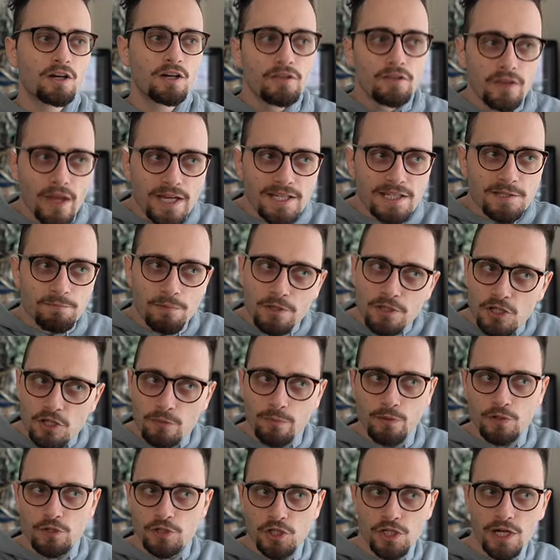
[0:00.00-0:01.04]
Nice
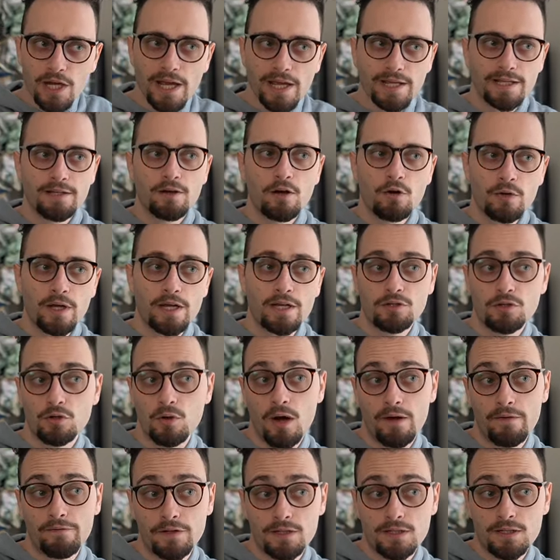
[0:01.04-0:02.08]
bishop on g8. Okay, so
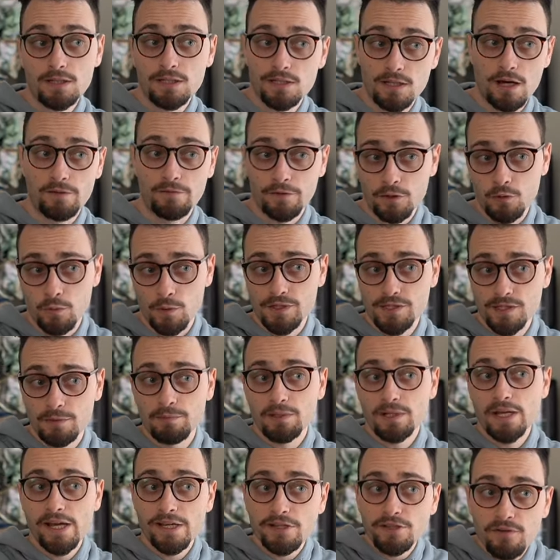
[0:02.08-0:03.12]
obviously Stockfish wants to
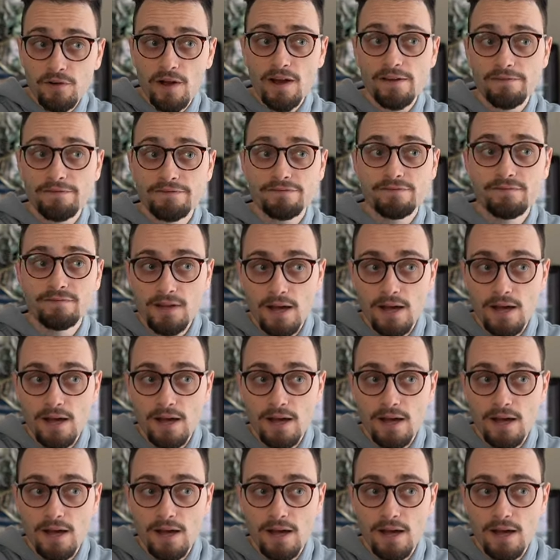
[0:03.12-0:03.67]
play h5,